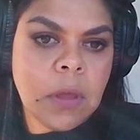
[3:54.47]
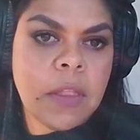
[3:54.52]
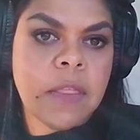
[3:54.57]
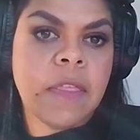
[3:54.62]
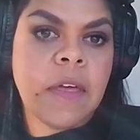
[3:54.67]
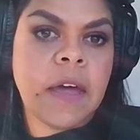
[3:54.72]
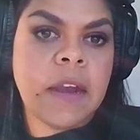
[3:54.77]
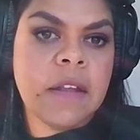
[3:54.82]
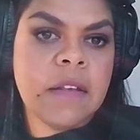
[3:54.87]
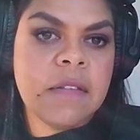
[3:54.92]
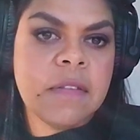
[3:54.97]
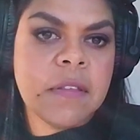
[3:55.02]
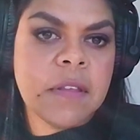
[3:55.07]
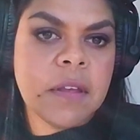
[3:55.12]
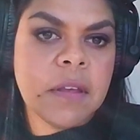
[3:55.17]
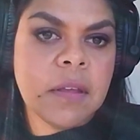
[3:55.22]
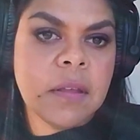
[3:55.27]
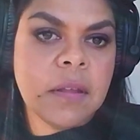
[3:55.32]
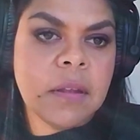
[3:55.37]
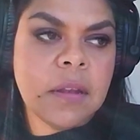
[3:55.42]
That is
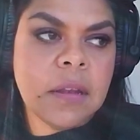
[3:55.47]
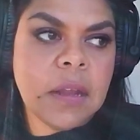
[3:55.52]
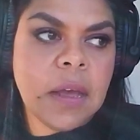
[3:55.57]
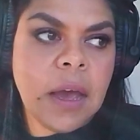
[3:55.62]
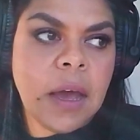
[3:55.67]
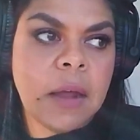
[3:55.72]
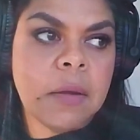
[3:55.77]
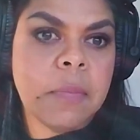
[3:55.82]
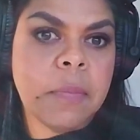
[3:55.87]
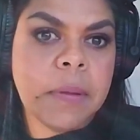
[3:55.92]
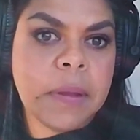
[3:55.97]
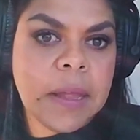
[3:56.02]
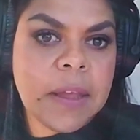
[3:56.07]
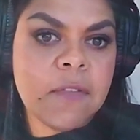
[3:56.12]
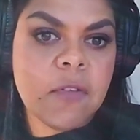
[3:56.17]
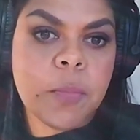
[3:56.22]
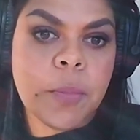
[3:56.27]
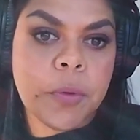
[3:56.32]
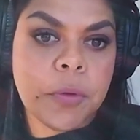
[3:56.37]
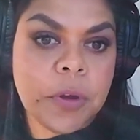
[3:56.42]
an
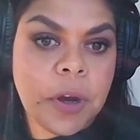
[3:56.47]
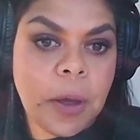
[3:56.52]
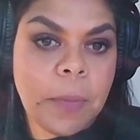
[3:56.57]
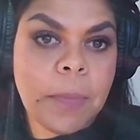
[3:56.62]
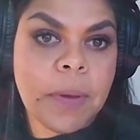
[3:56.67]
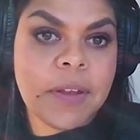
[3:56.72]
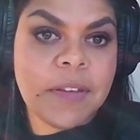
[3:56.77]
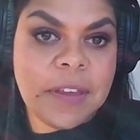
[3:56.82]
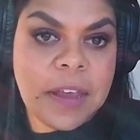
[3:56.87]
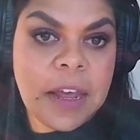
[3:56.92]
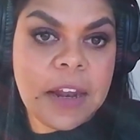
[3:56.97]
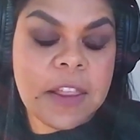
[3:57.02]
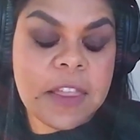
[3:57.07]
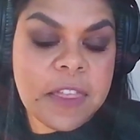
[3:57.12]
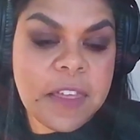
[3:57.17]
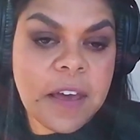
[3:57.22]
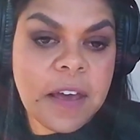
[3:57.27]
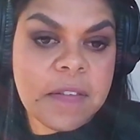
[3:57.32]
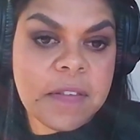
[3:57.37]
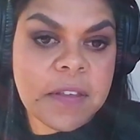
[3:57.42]
unbelievable number,
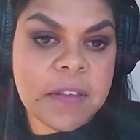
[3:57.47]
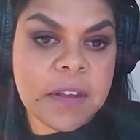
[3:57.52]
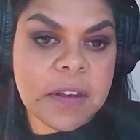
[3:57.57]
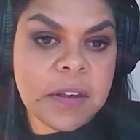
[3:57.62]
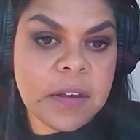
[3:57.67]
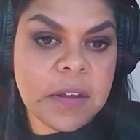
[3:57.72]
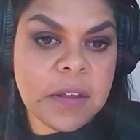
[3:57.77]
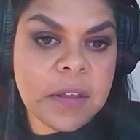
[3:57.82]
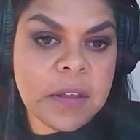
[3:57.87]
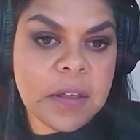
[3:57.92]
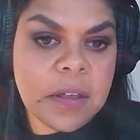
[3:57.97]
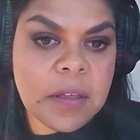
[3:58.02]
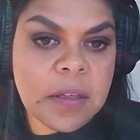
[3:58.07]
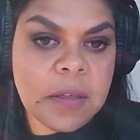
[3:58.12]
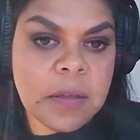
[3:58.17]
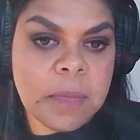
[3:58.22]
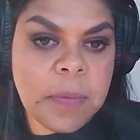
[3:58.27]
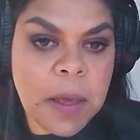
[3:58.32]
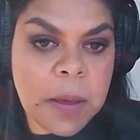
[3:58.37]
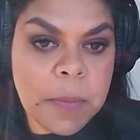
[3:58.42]
10,000
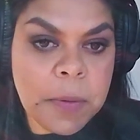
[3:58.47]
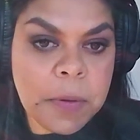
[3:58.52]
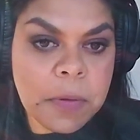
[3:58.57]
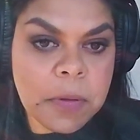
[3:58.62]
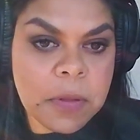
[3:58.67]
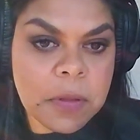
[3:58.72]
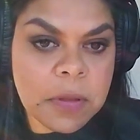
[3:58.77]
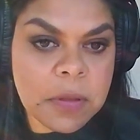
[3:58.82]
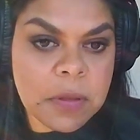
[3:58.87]
people.